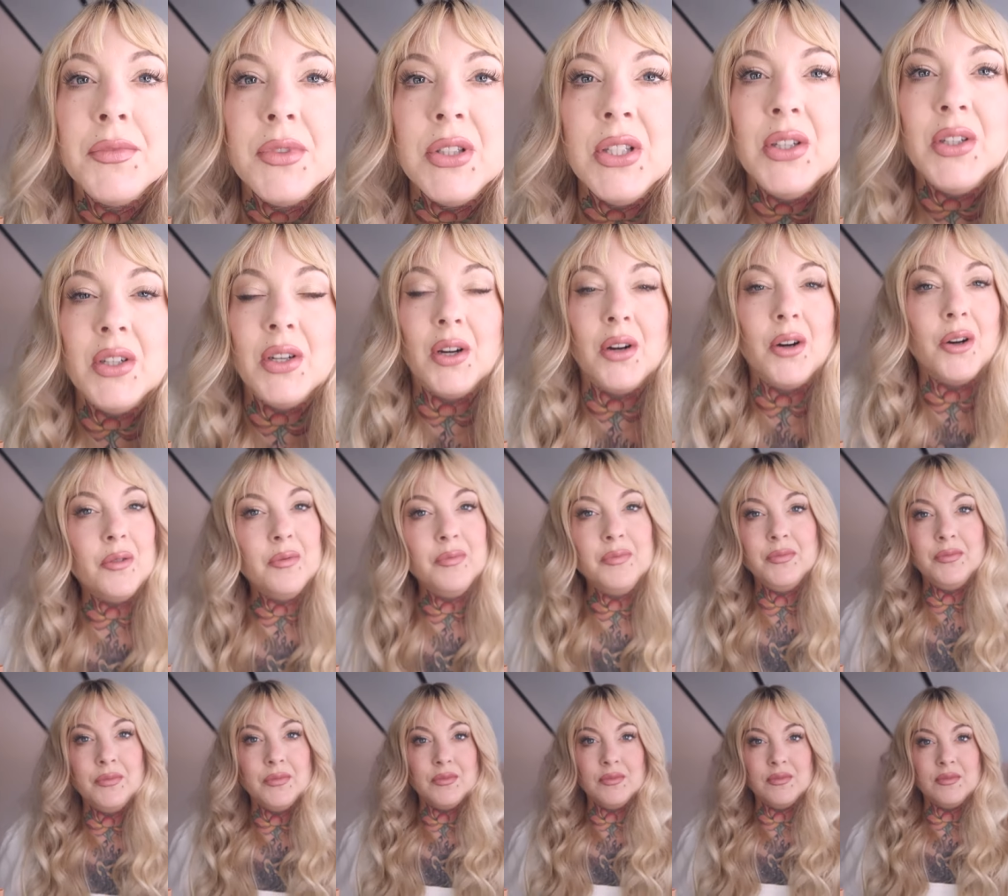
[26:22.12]
you know,
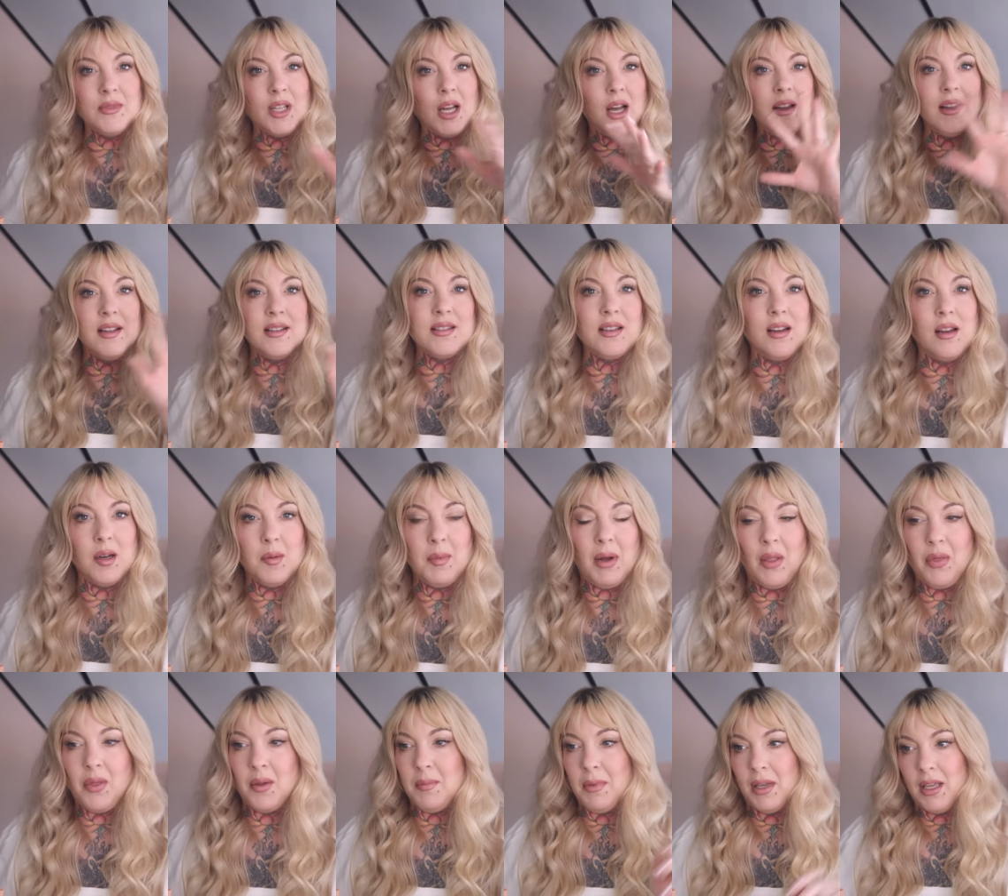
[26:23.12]
not, it's not
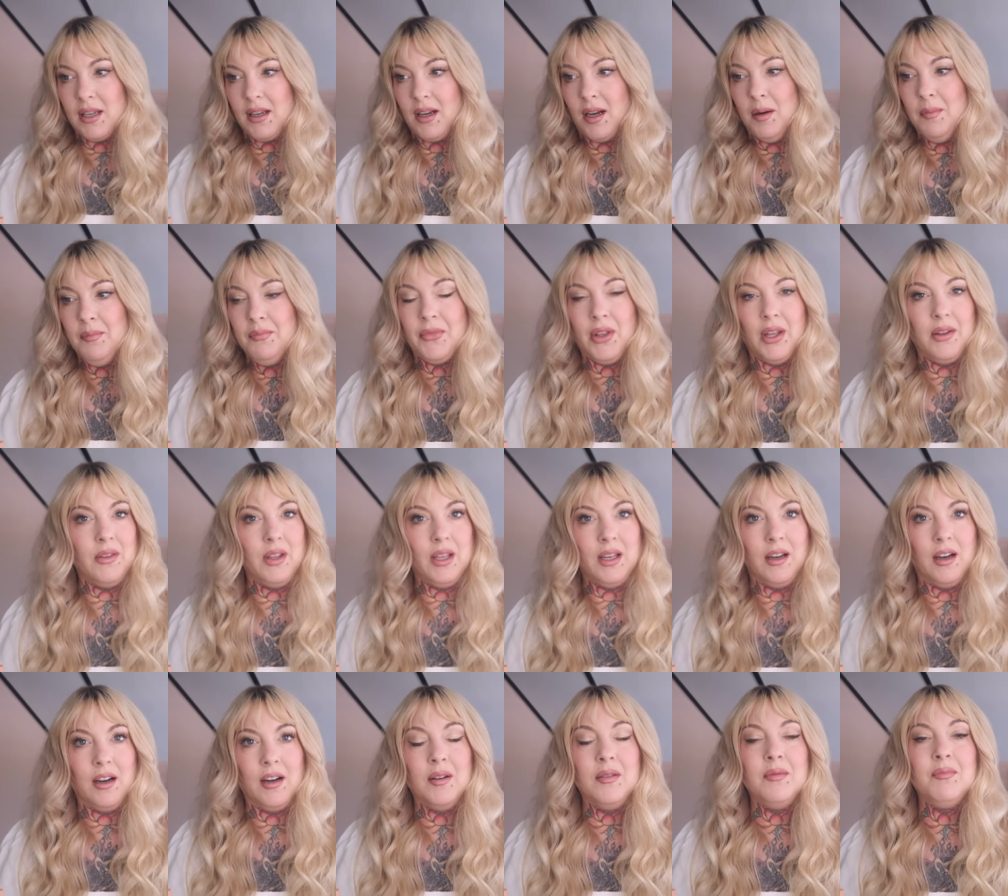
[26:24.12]
about the makeup and the
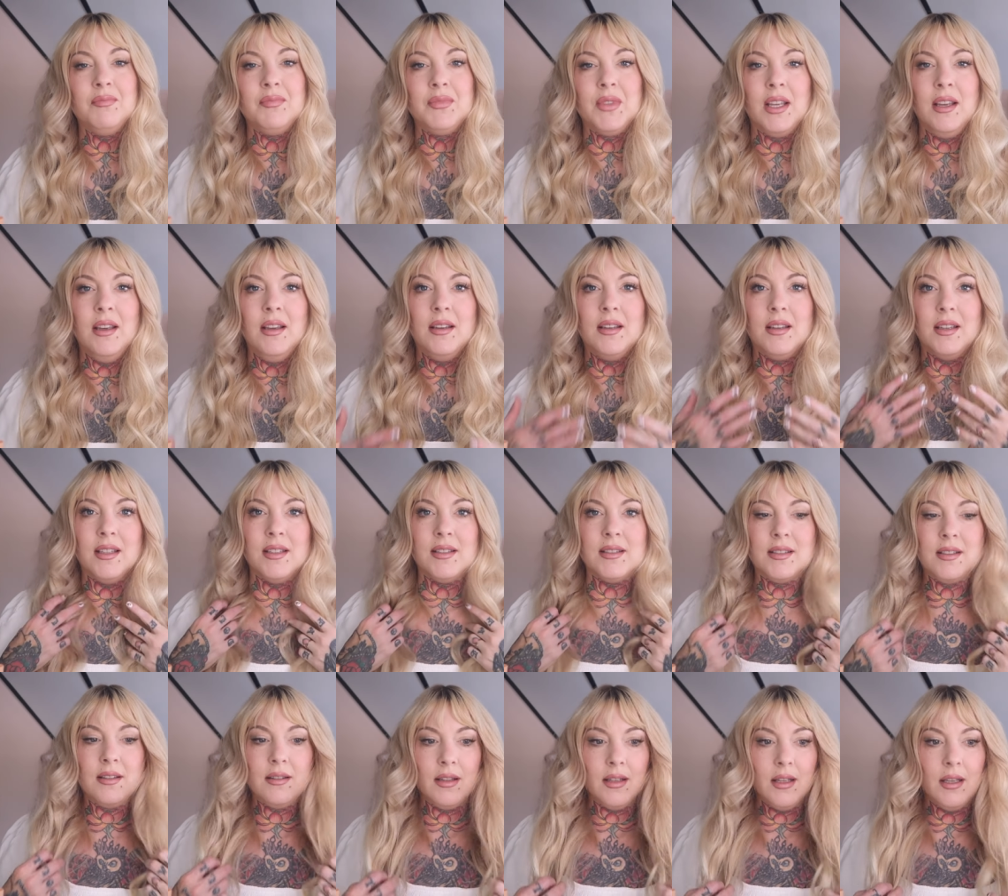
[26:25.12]
hair.
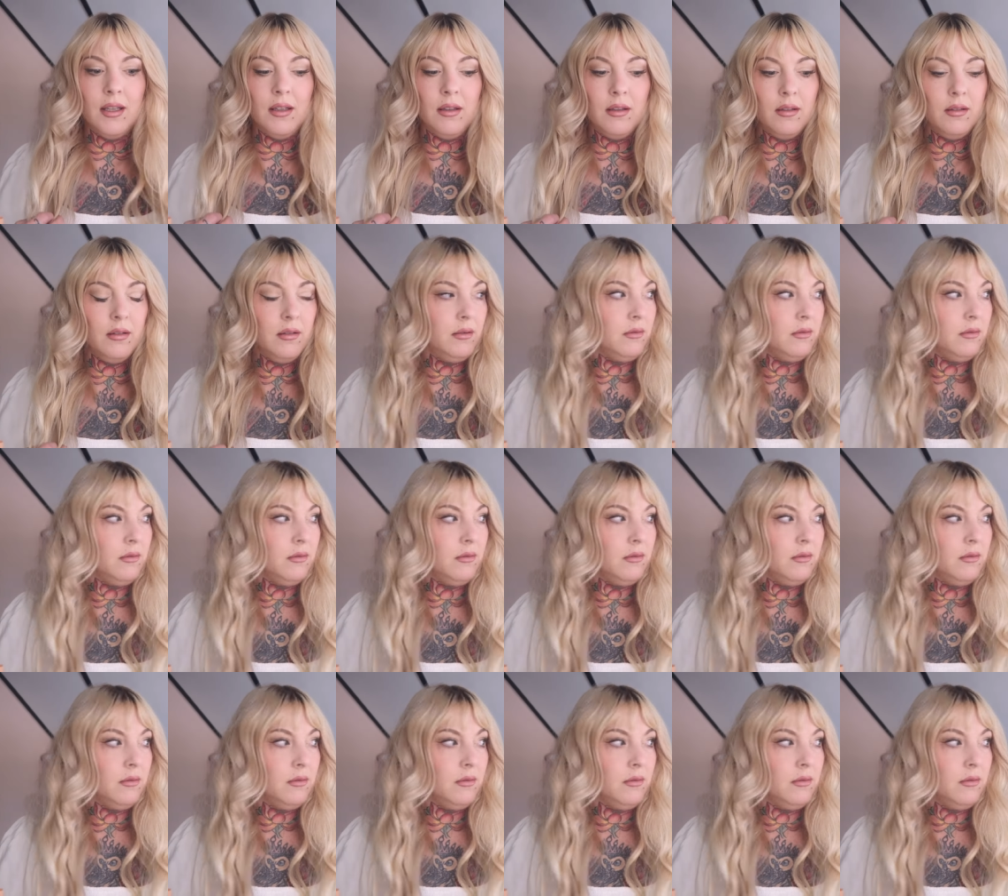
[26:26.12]
It's the, hey,